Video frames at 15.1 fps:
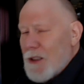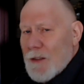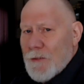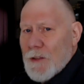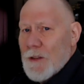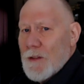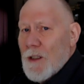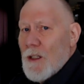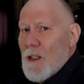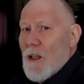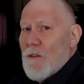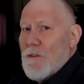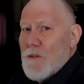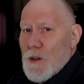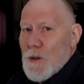different
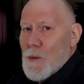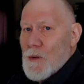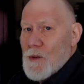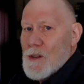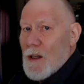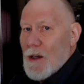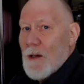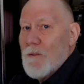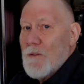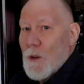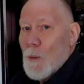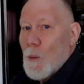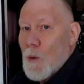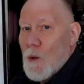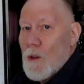views of
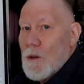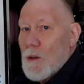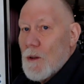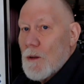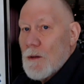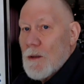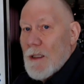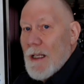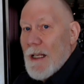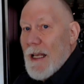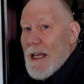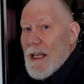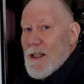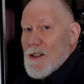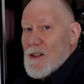the world
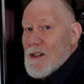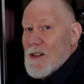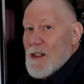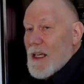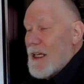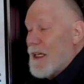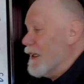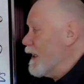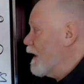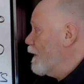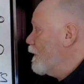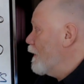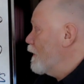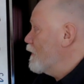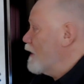as they uh,